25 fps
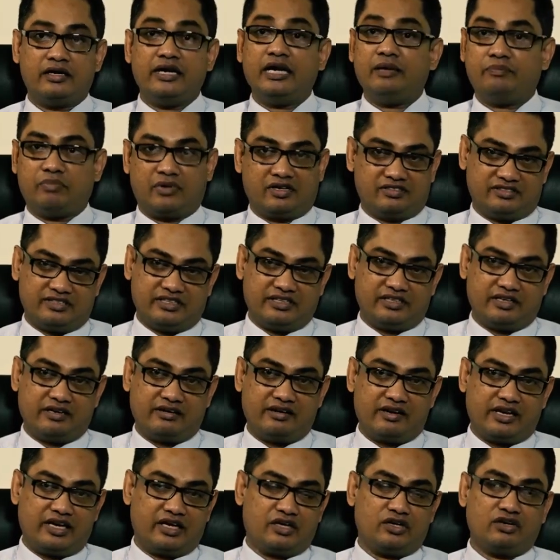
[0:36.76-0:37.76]

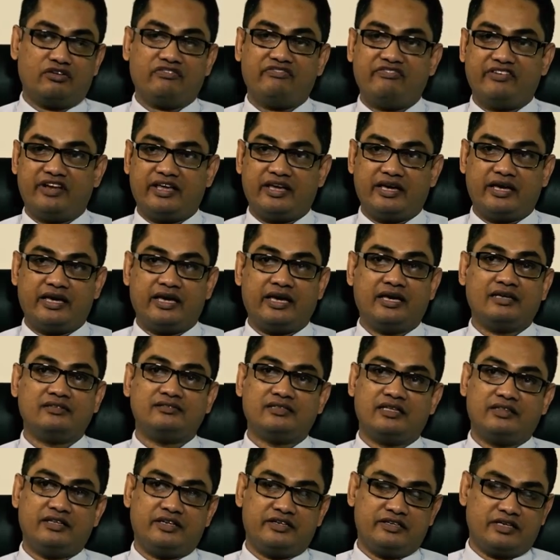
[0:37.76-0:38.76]
deposited, like your
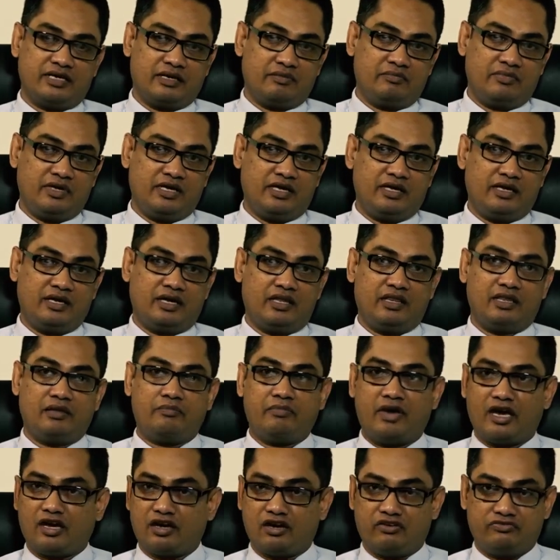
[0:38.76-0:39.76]
flanks and the tummy and the
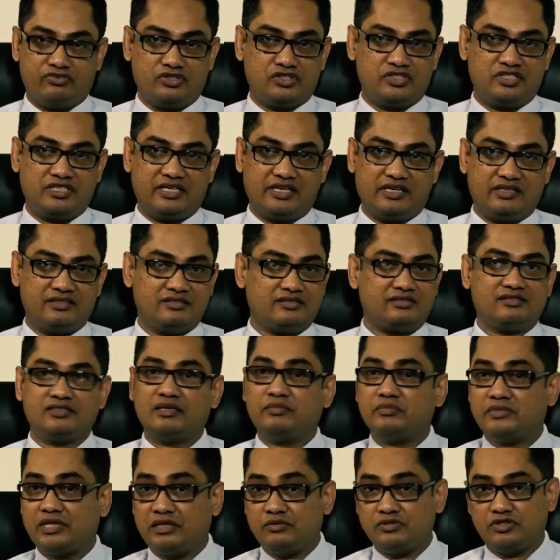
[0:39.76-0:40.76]
back of your chest,
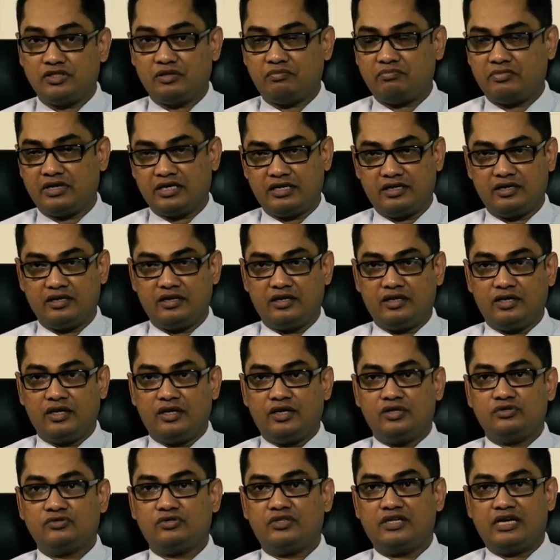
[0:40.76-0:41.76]
sometimes your butt.
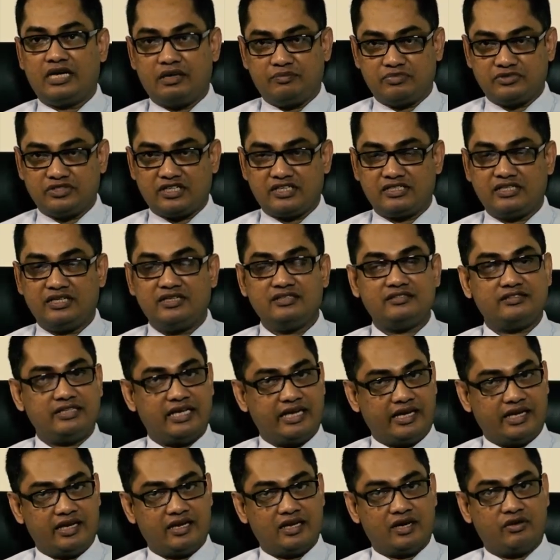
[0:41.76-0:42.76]
So the liposuction is
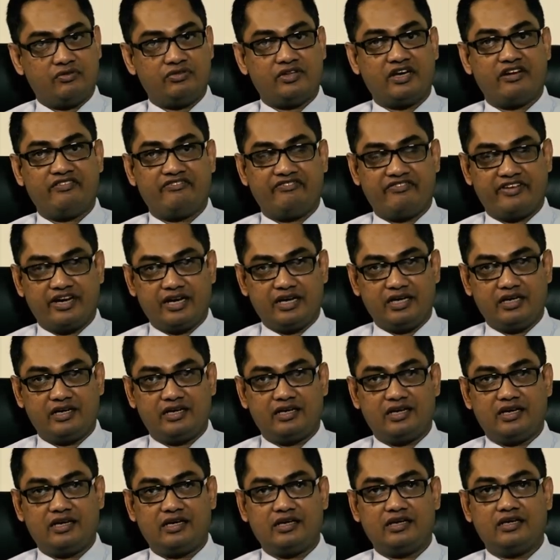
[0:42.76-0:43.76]
taking out that fat
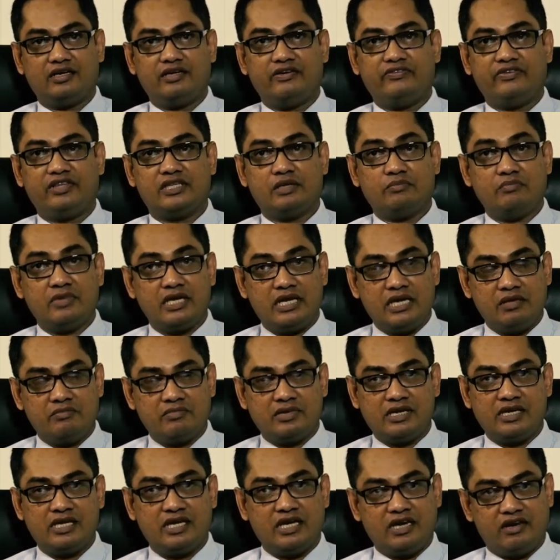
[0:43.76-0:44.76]
with a
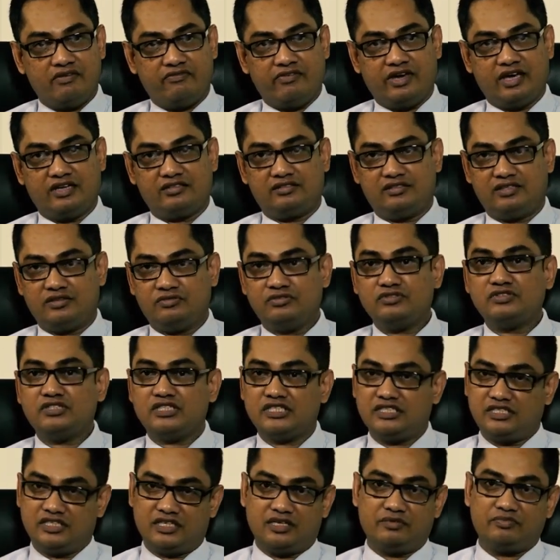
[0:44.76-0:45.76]
minimally invasive
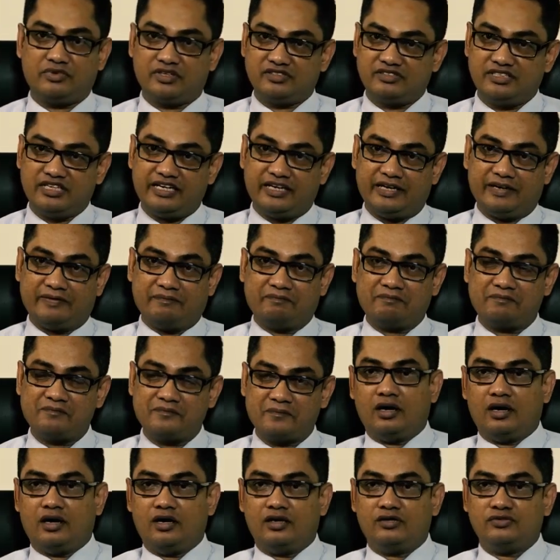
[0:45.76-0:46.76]
surgical procedure.
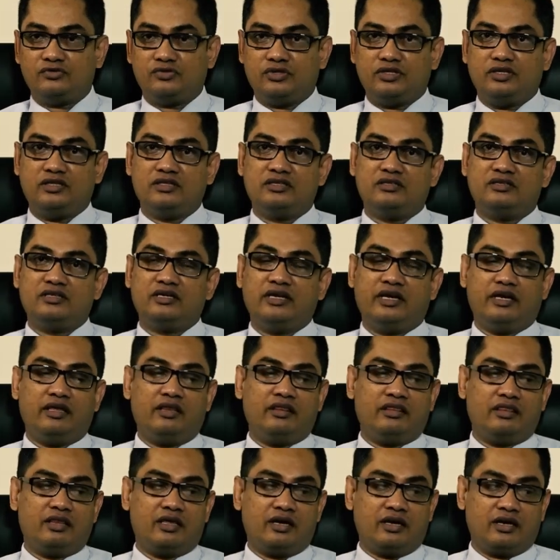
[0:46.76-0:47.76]
So
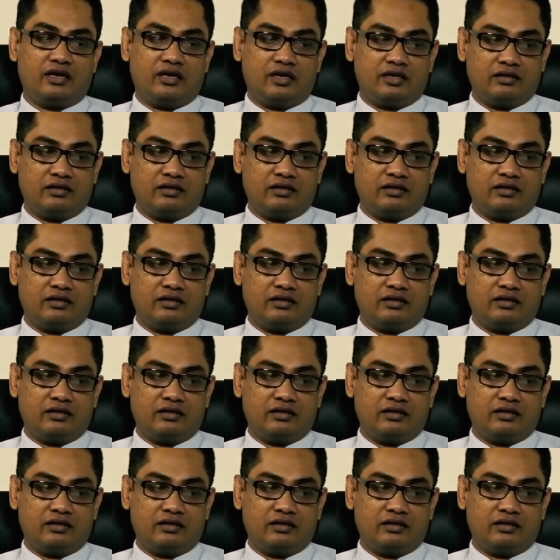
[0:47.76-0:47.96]
in